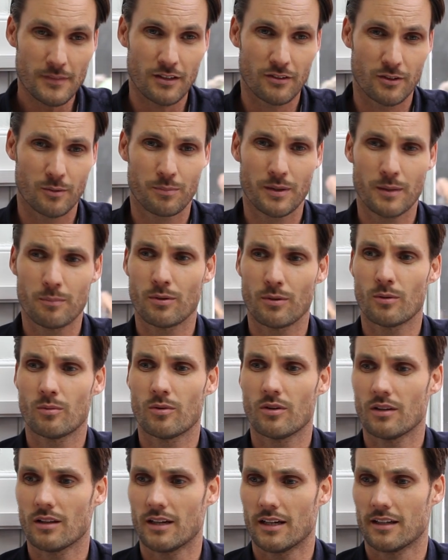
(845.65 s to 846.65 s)
So people
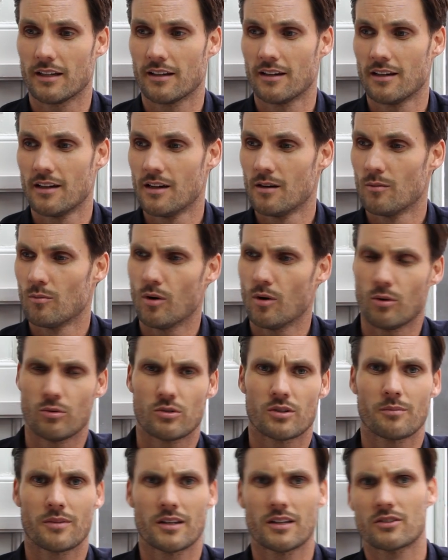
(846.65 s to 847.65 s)
were like, whoa,
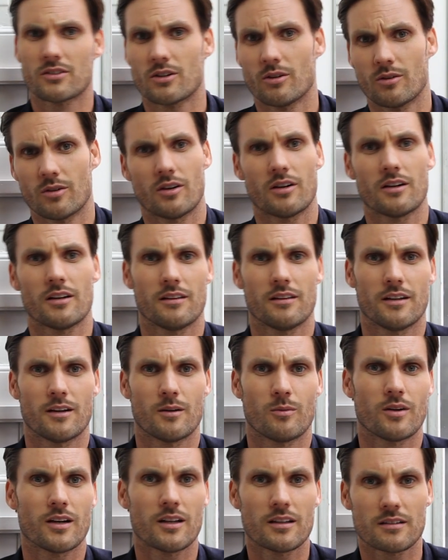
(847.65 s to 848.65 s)
something's going on in
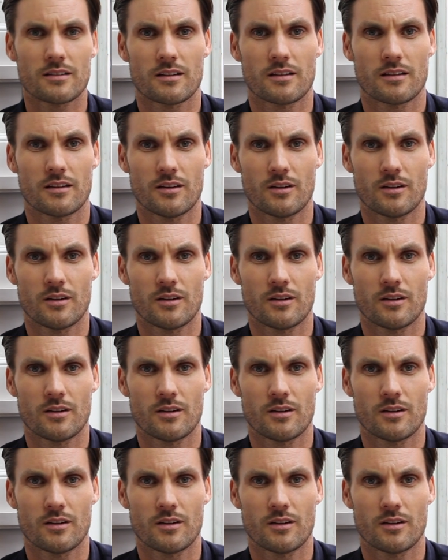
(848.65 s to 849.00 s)
there, what is it?